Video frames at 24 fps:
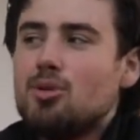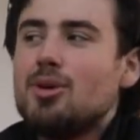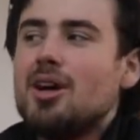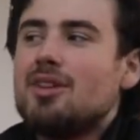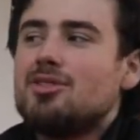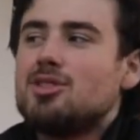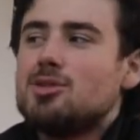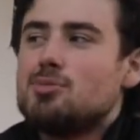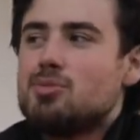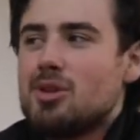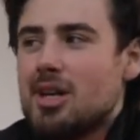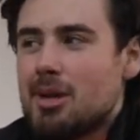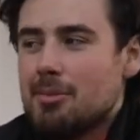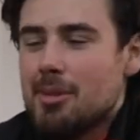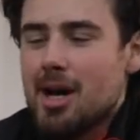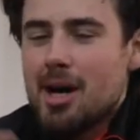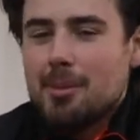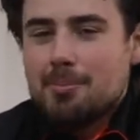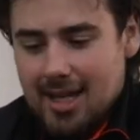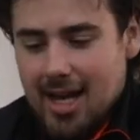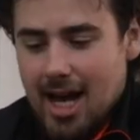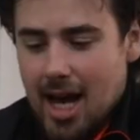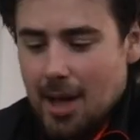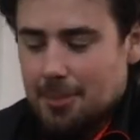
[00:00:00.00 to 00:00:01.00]
We have to bring them
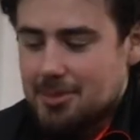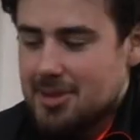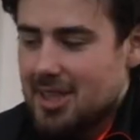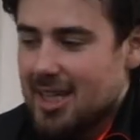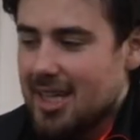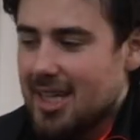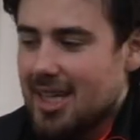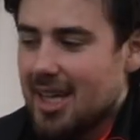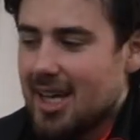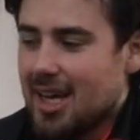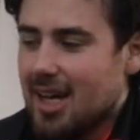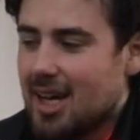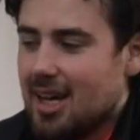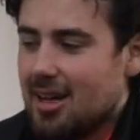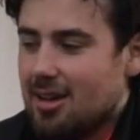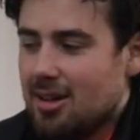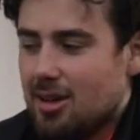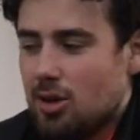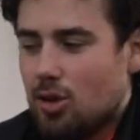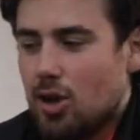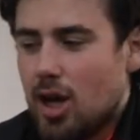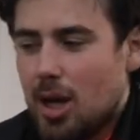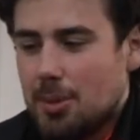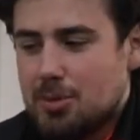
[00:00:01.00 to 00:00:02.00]
up to here
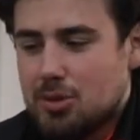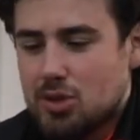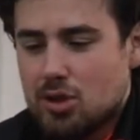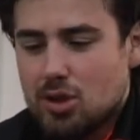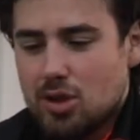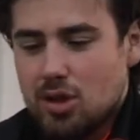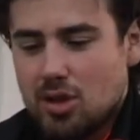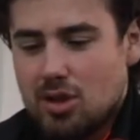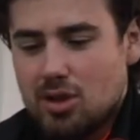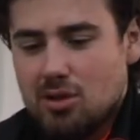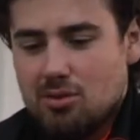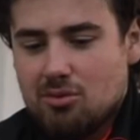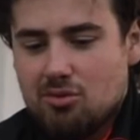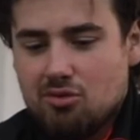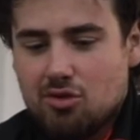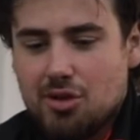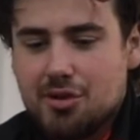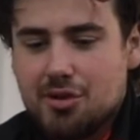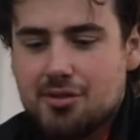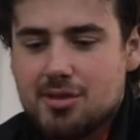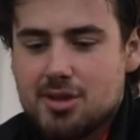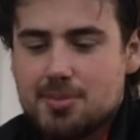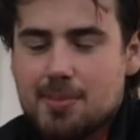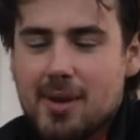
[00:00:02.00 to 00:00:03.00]
or up to a
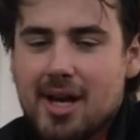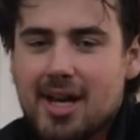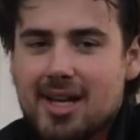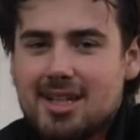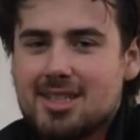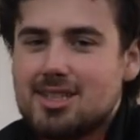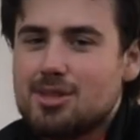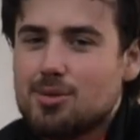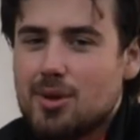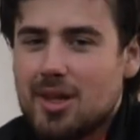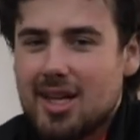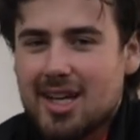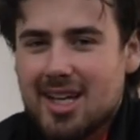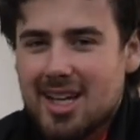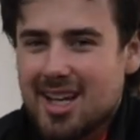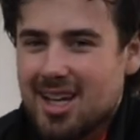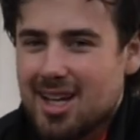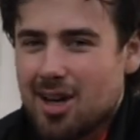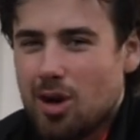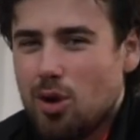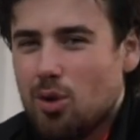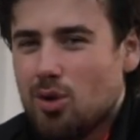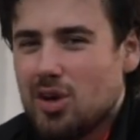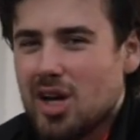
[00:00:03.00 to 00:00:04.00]
roof space where they can
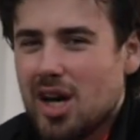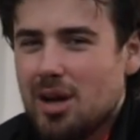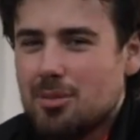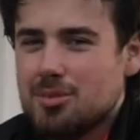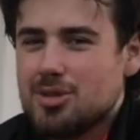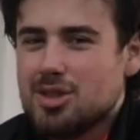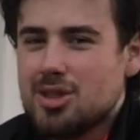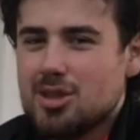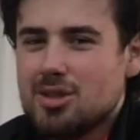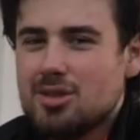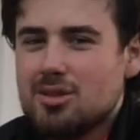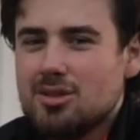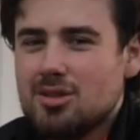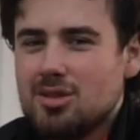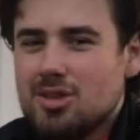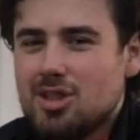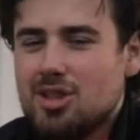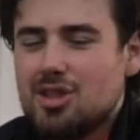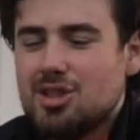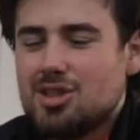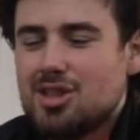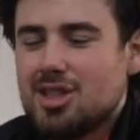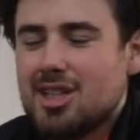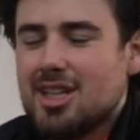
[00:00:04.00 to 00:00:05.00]
all come to,
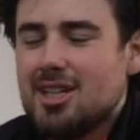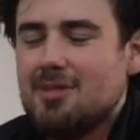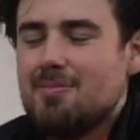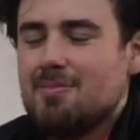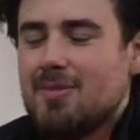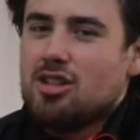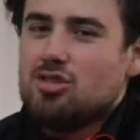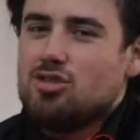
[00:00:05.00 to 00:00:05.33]
usually.